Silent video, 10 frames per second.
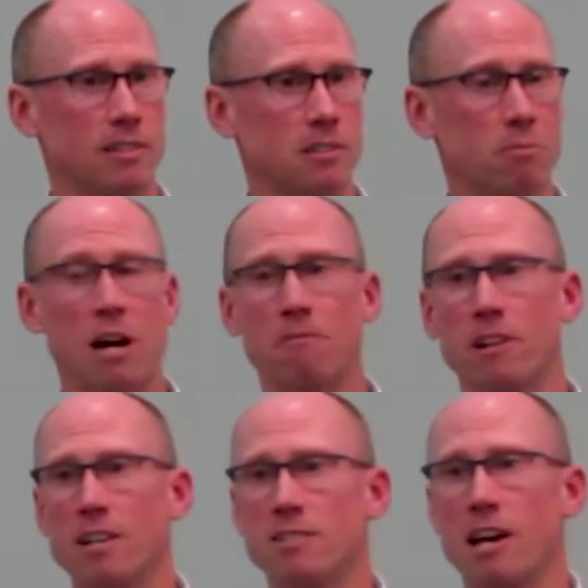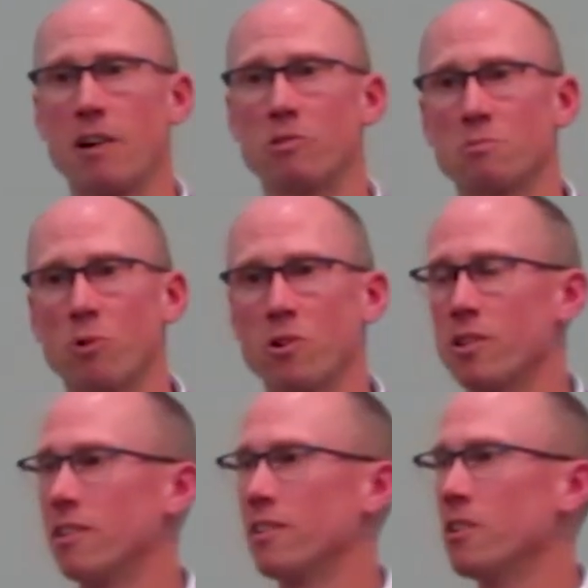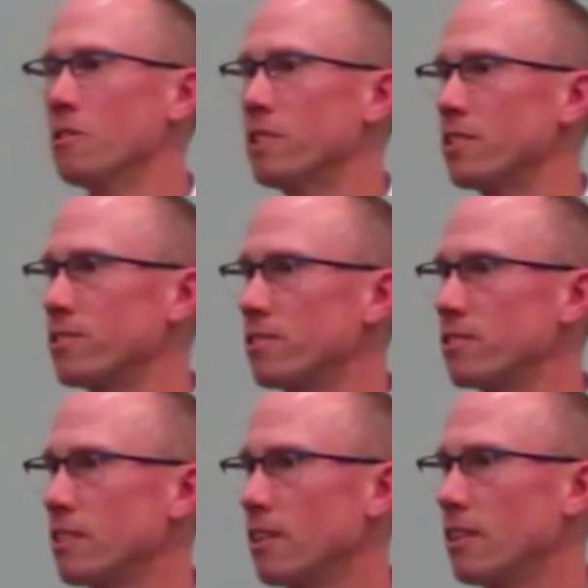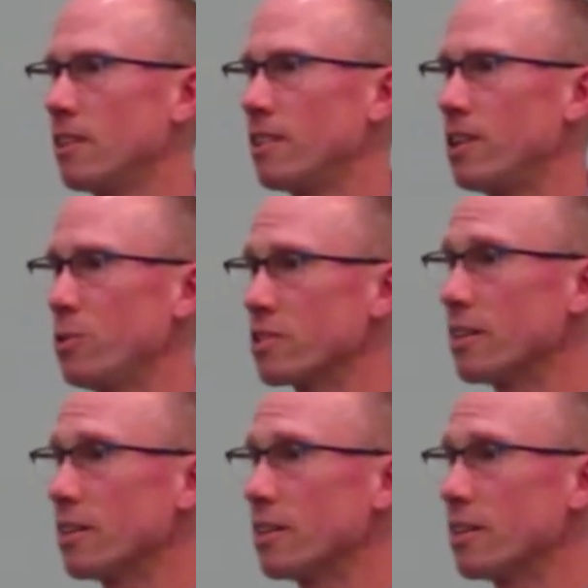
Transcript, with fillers: The prophet Isaiah was more than nervous, he was